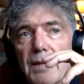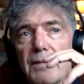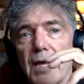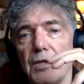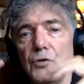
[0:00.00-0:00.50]

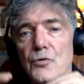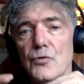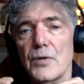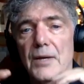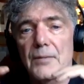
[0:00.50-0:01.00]
that
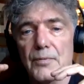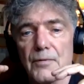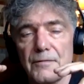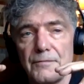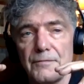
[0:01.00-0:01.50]
you can
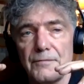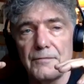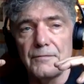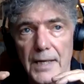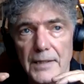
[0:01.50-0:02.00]

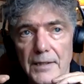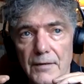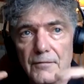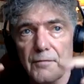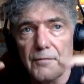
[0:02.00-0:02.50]

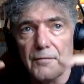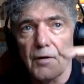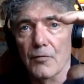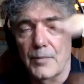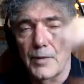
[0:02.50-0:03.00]
provide
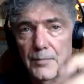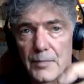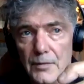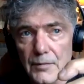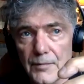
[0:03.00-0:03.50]
for other
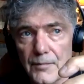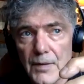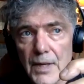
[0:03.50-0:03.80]
people